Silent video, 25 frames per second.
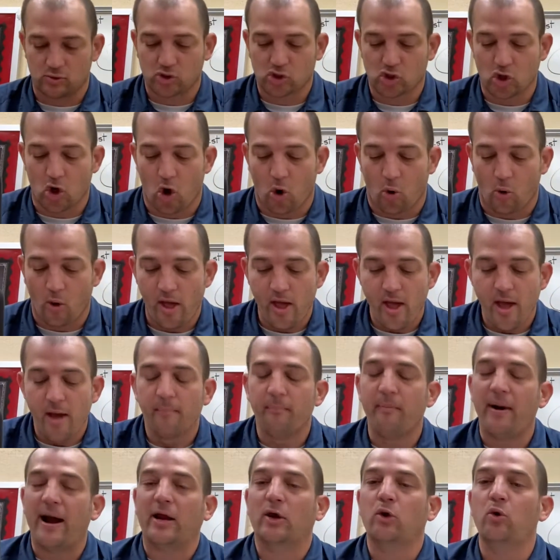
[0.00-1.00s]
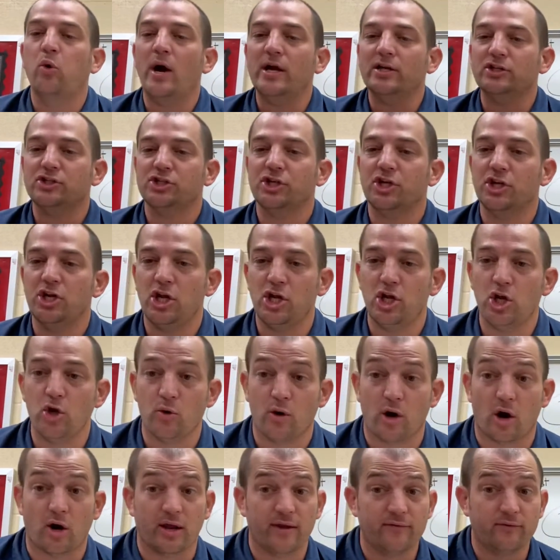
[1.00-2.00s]
So my question to you,
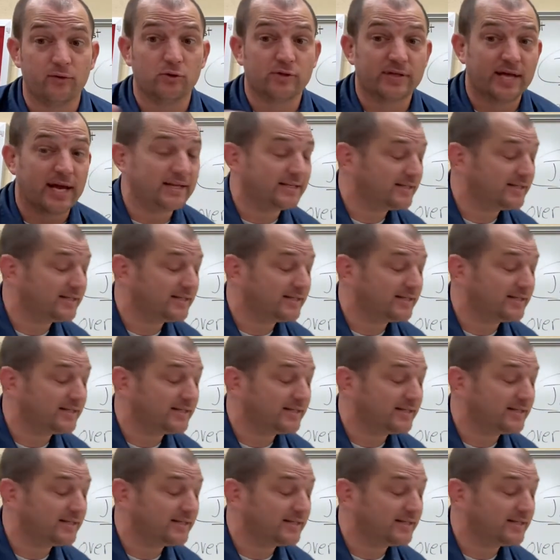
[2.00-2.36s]
and I'll give you 10